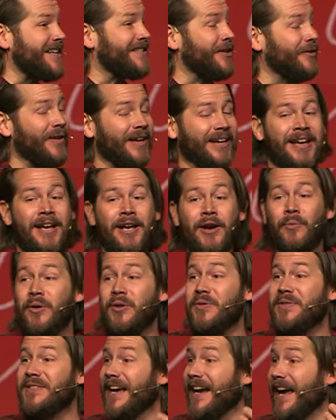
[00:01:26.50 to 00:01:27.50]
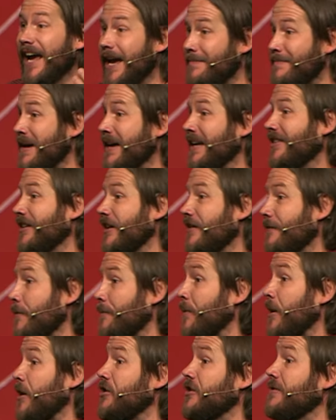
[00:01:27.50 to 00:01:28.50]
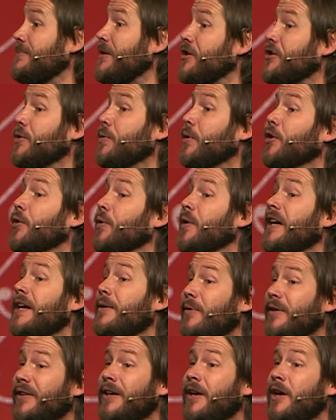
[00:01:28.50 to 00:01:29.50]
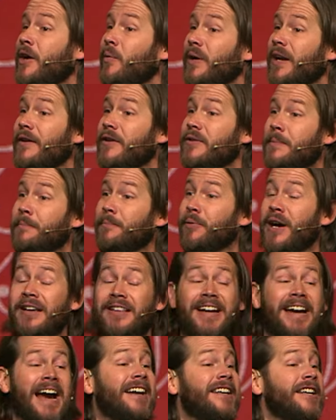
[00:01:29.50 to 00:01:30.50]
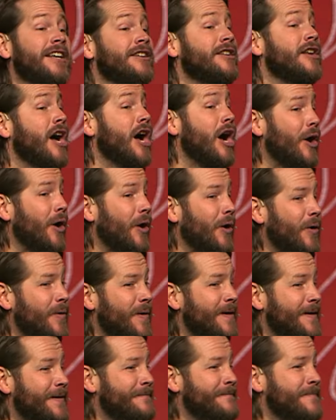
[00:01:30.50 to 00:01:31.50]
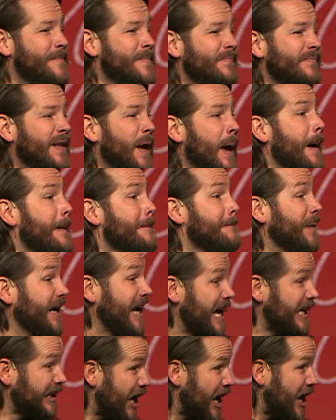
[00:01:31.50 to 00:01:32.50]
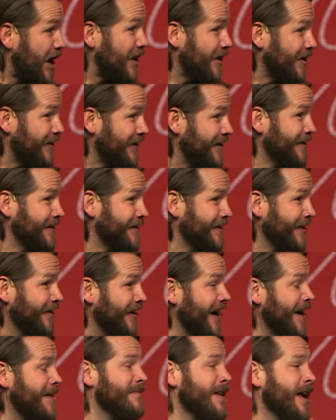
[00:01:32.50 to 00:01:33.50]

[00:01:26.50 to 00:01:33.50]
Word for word: So, like, when you say amen at the end of a prayer, it just means you agree with whatever's been praying. Like, I didn't know but I learned, okay?